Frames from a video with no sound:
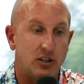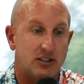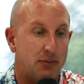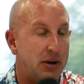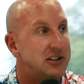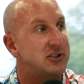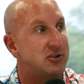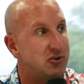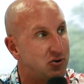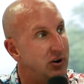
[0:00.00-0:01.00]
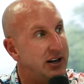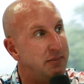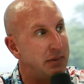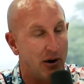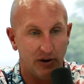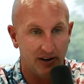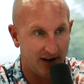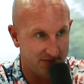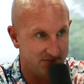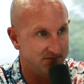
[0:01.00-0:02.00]
it's the best street in Maui.
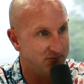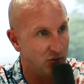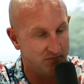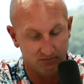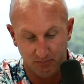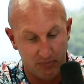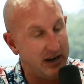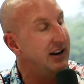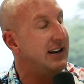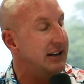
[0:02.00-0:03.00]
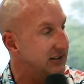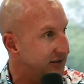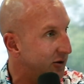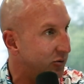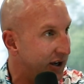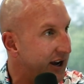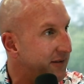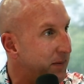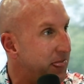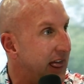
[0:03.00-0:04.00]
I bet it is, okay?
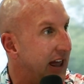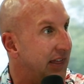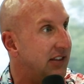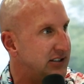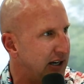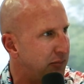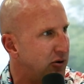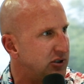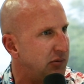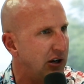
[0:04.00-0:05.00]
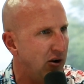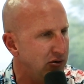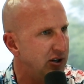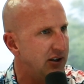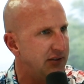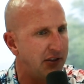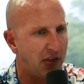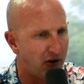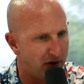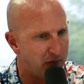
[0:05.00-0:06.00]
And then the second person, I'm like, oh, shit. Then the
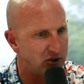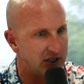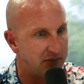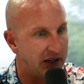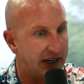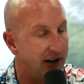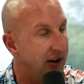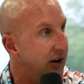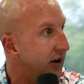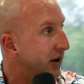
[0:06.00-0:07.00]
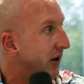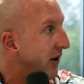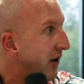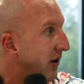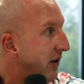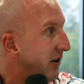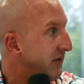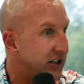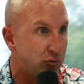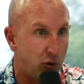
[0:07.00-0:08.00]
third person, I'm like,
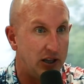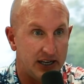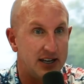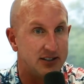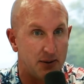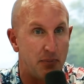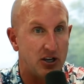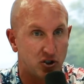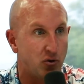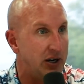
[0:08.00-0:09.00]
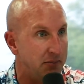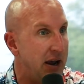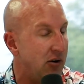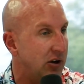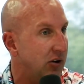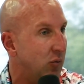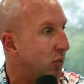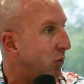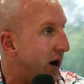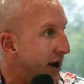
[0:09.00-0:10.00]
this really is the best street in Maui.
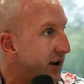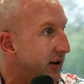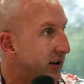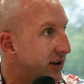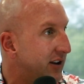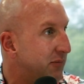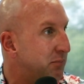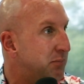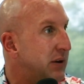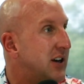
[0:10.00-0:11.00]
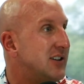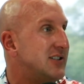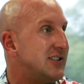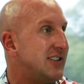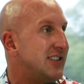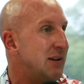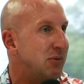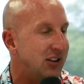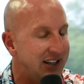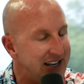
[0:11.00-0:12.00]
Why? Because they
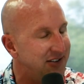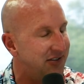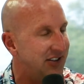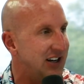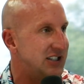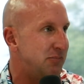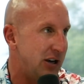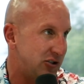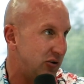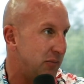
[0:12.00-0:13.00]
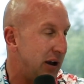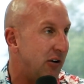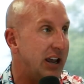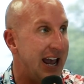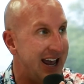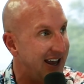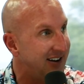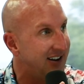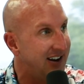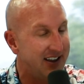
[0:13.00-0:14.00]
believe that it's the best street in Maui, and